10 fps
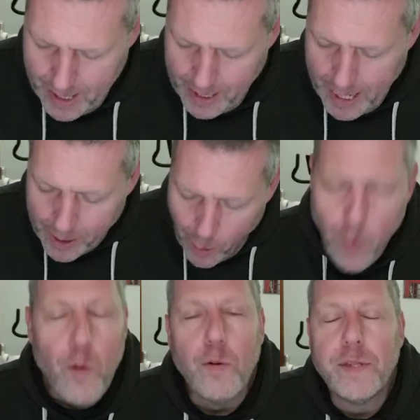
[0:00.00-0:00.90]
Kia
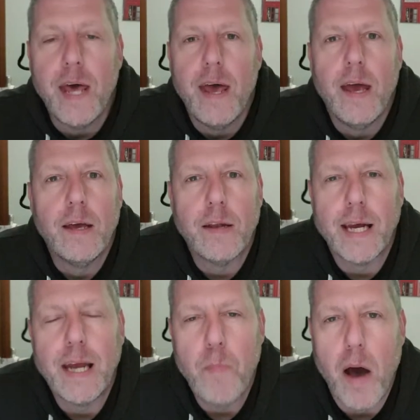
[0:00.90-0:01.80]
ko te
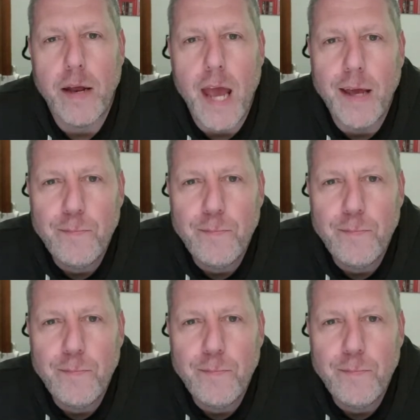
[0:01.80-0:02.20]
rangi Mārie.